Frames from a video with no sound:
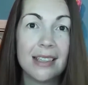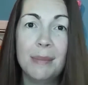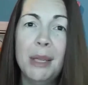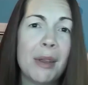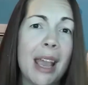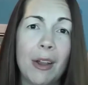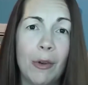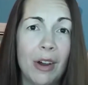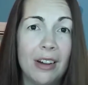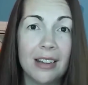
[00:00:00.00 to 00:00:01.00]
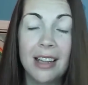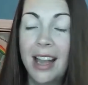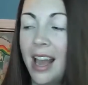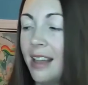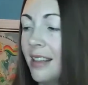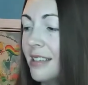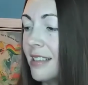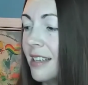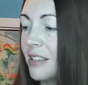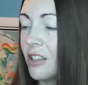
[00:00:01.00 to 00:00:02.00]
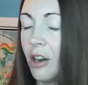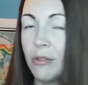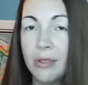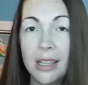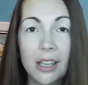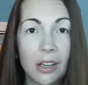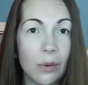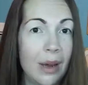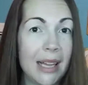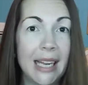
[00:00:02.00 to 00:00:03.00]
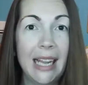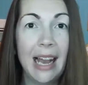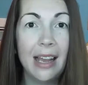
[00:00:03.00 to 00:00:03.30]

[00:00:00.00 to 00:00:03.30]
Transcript: You can't go wrong. And these things are really good quality.